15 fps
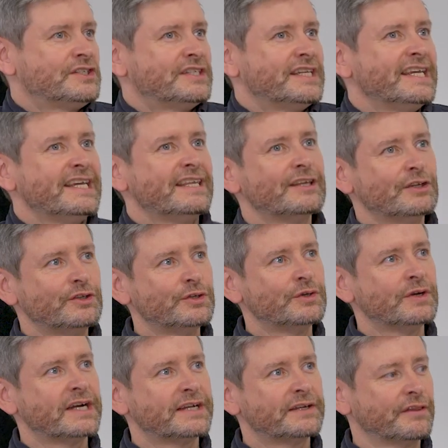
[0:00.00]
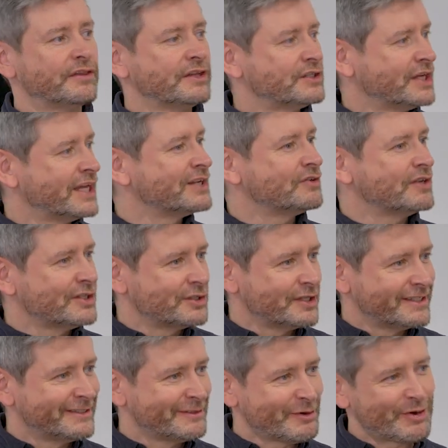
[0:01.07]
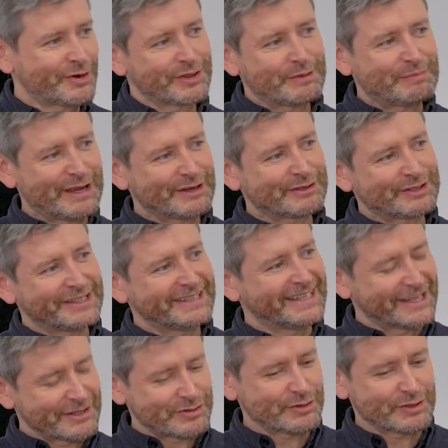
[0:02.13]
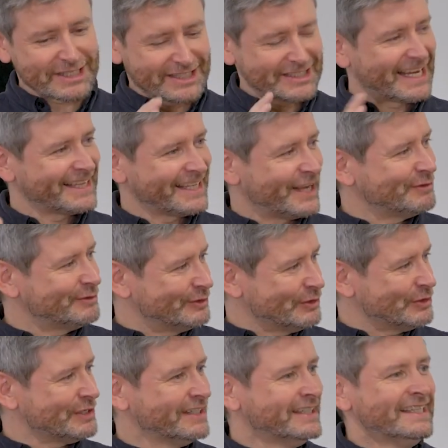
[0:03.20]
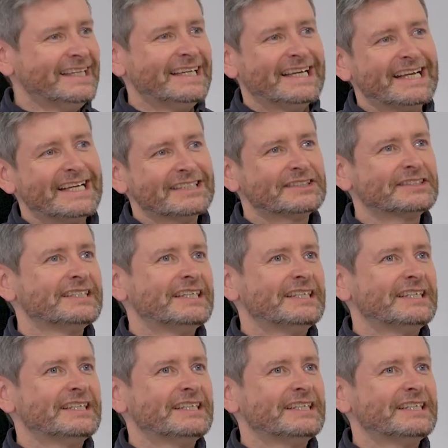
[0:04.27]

say that you are the generation or the person that knows exactly how to do it is